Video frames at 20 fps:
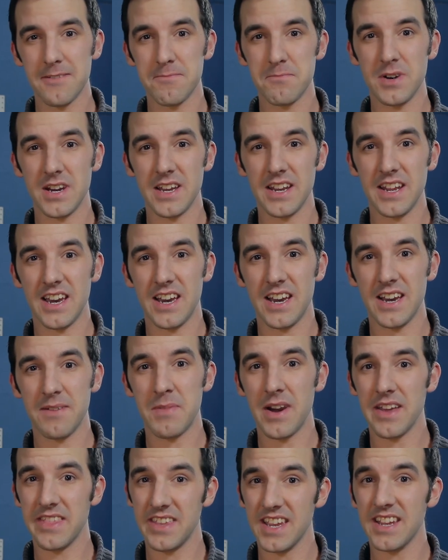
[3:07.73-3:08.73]

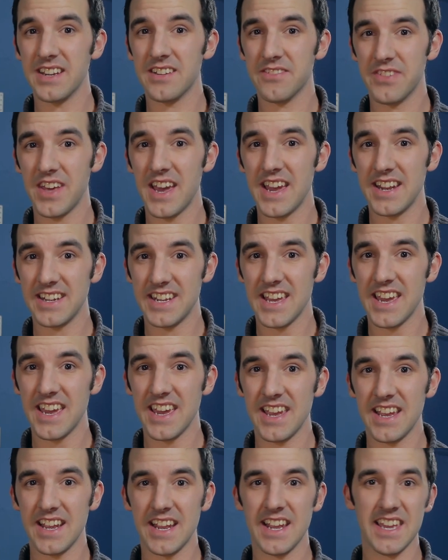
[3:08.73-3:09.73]
But by the end of that
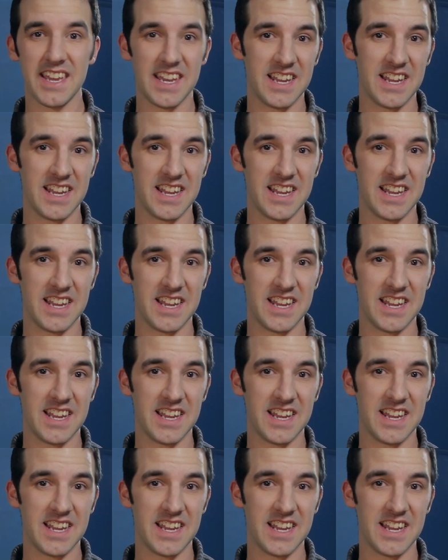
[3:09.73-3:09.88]
day,